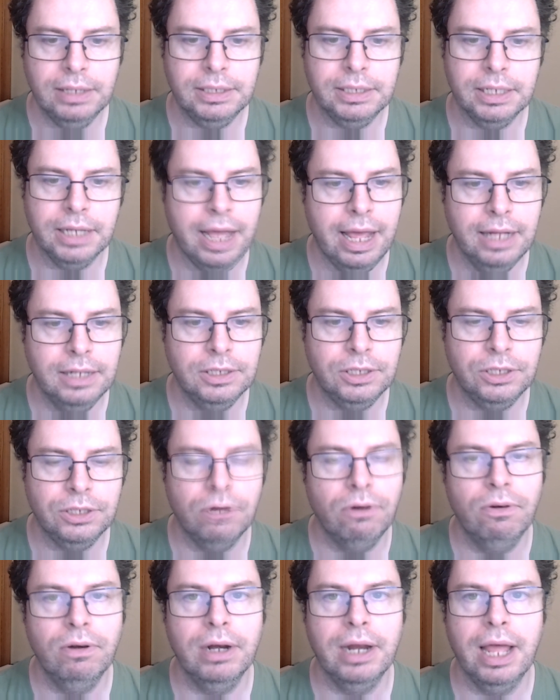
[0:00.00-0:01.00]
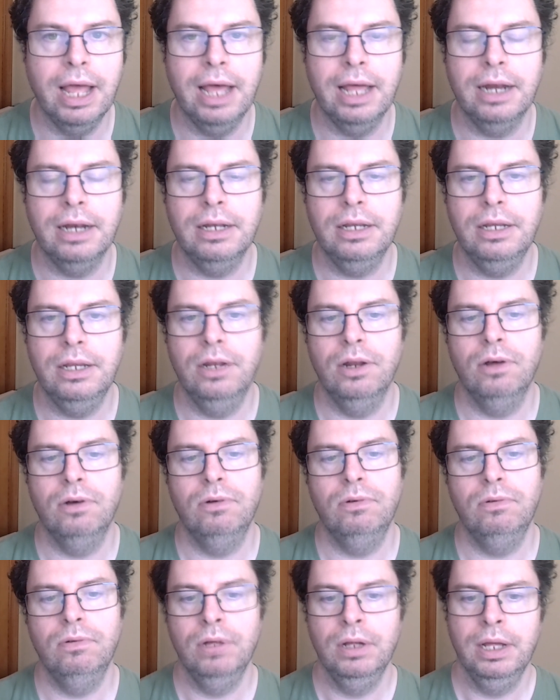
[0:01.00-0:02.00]
France again showing that,
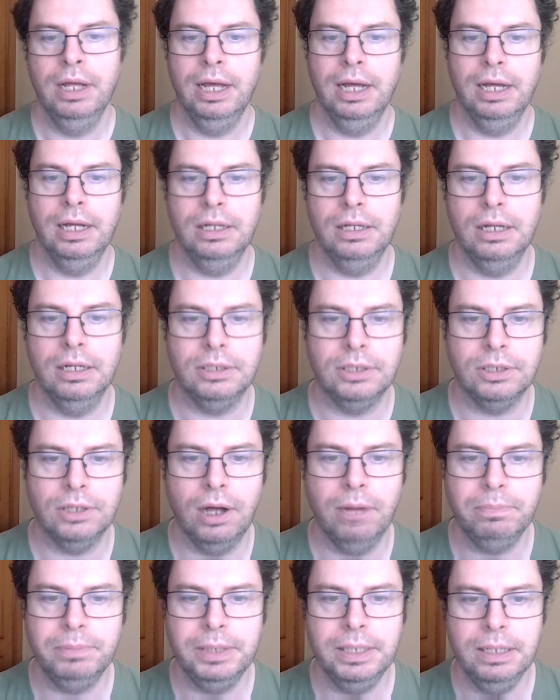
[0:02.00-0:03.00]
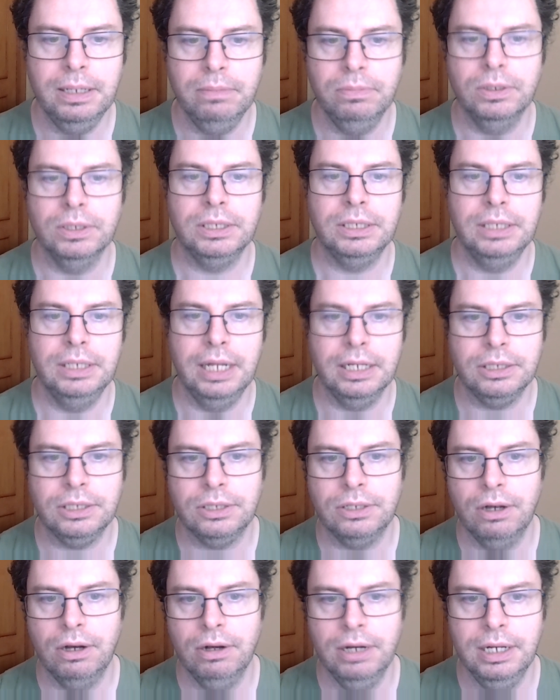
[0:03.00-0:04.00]
you know, a top team
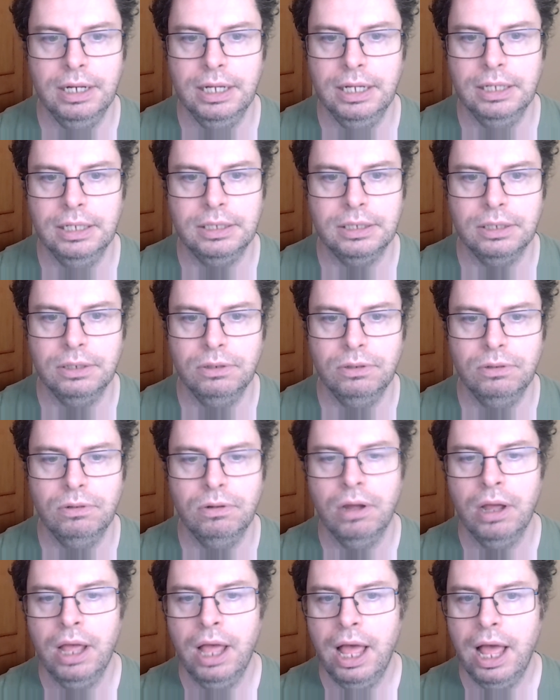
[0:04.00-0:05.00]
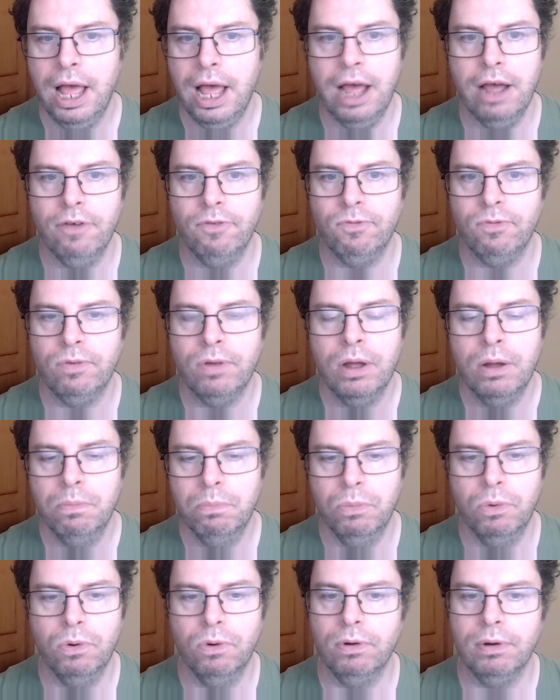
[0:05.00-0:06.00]
doesn't necessarily need to have
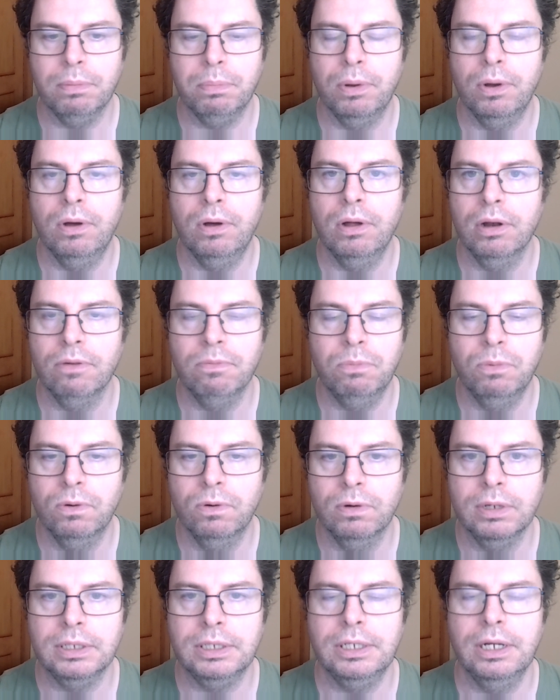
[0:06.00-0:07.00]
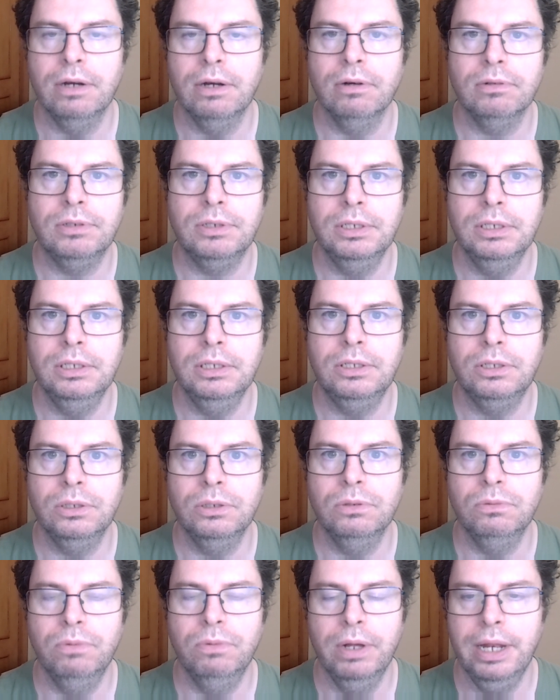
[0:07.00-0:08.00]
more of the ball or more of the
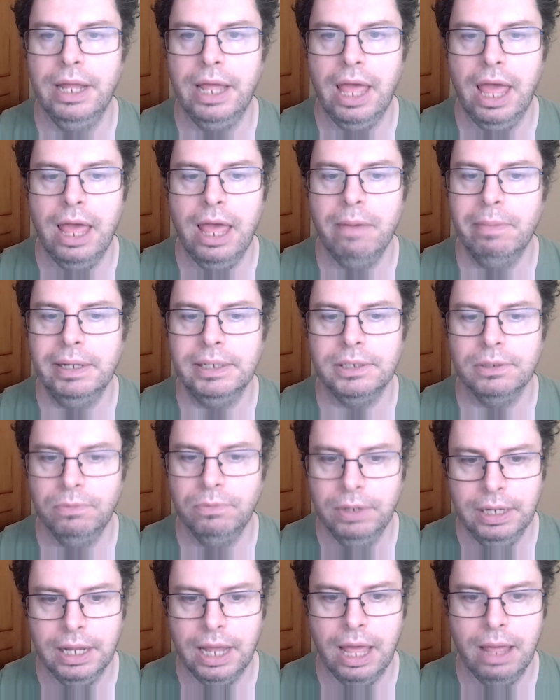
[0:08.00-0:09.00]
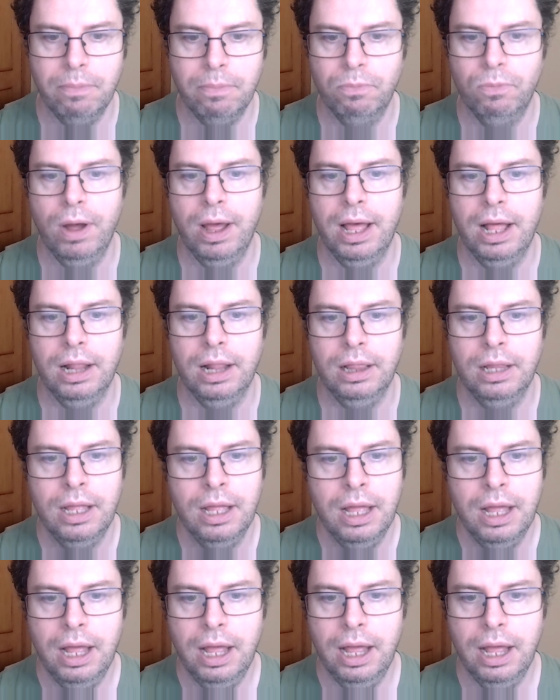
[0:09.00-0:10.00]
territory to win the game and to win the game
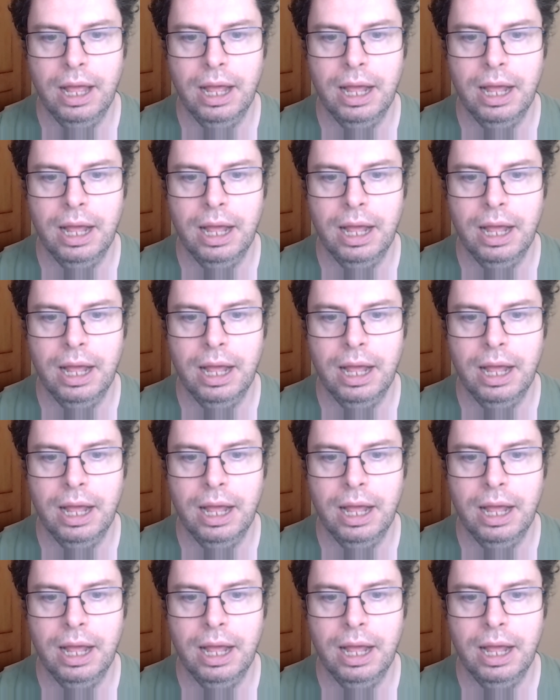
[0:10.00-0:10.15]
well.